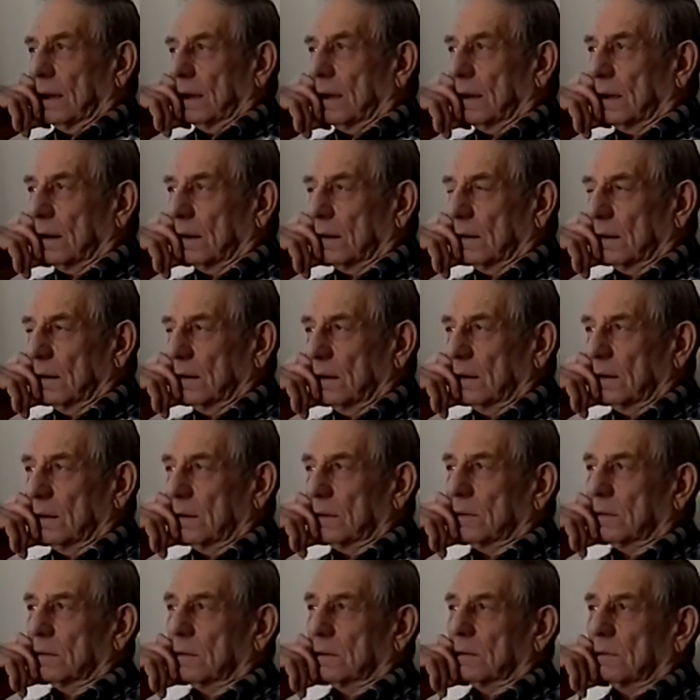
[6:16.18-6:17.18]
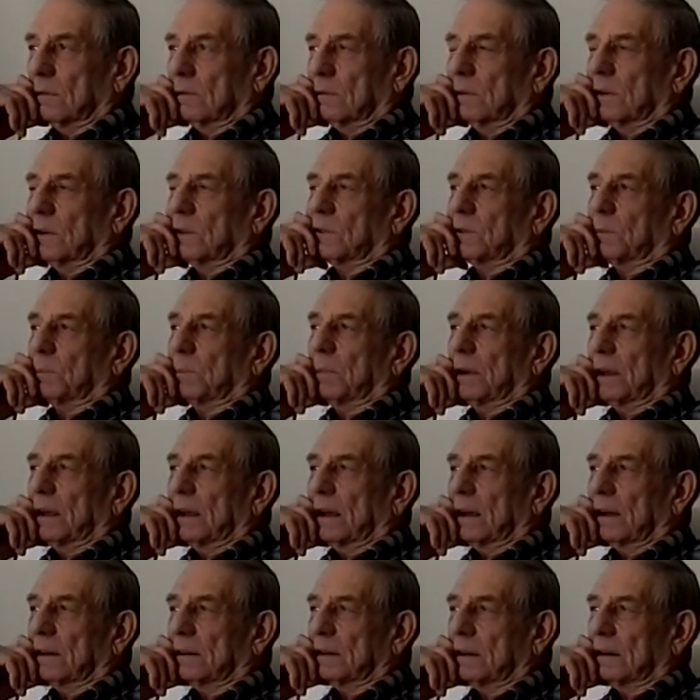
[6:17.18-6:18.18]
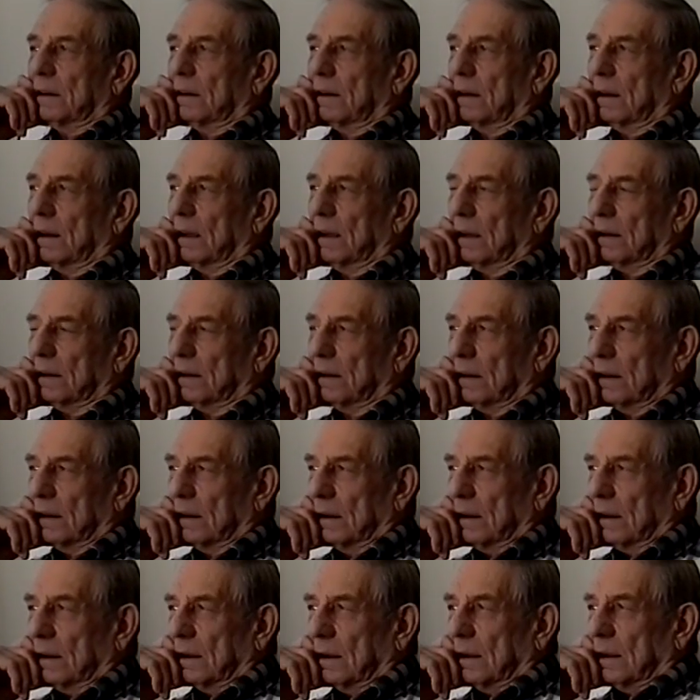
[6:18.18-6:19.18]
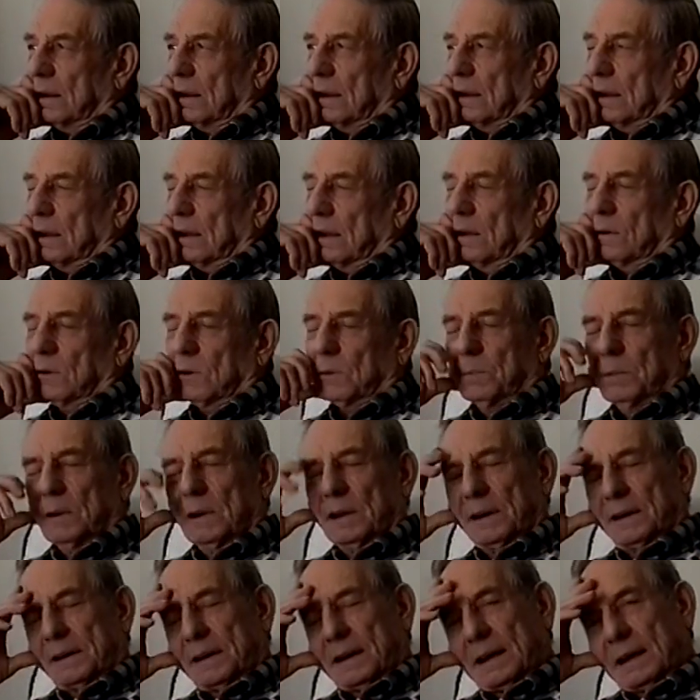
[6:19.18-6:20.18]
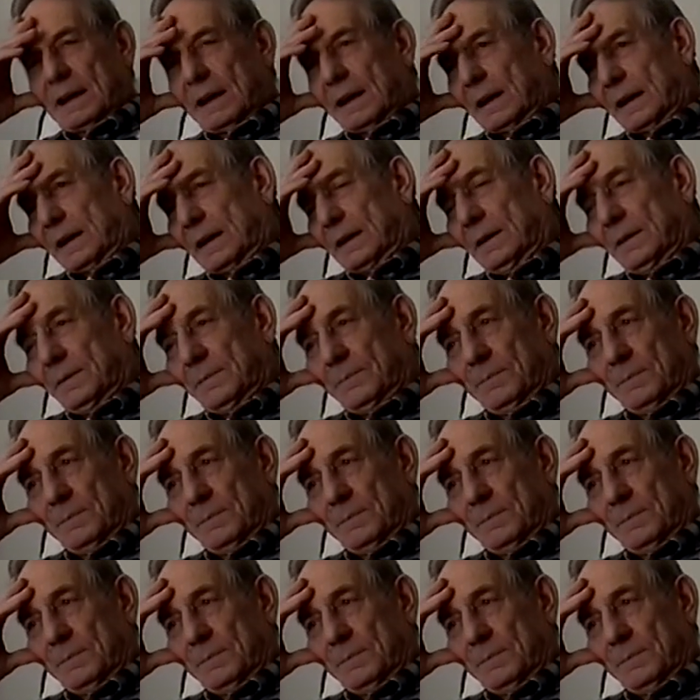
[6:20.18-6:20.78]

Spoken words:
And we used to play out there a lot. And we played tag.